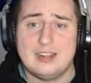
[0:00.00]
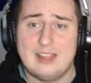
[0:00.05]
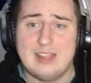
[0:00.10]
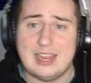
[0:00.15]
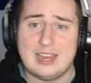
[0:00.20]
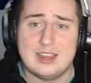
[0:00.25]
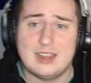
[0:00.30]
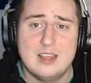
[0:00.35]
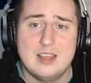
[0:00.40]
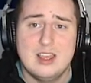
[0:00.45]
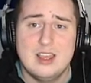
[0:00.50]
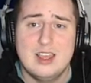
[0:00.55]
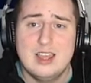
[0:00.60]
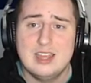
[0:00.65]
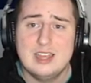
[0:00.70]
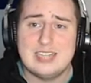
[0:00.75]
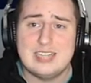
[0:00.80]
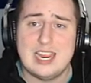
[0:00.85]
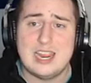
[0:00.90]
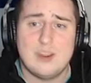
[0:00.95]
Like,
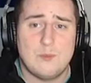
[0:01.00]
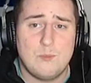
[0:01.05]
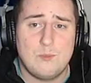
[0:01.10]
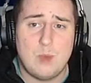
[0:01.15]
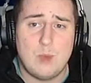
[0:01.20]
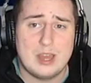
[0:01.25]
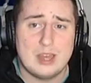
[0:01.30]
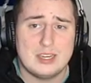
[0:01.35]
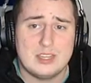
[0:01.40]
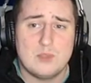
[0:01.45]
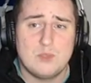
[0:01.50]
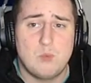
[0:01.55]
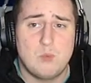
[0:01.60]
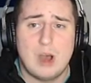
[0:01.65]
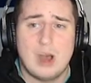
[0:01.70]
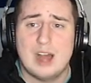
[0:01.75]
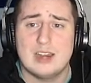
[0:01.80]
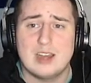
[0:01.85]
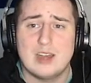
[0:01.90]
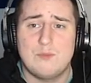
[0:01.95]
take what you
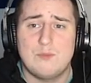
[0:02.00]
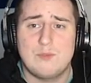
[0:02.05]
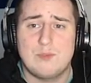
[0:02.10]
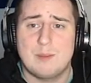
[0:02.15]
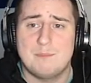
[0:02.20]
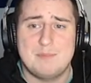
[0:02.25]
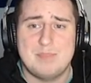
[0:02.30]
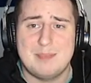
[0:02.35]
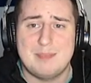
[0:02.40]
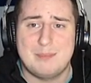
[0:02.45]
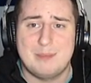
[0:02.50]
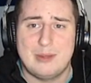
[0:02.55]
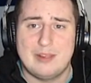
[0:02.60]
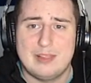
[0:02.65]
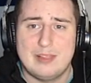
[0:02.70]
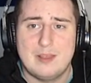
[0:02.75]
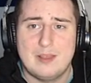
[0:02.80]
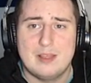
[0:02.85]
want out from people.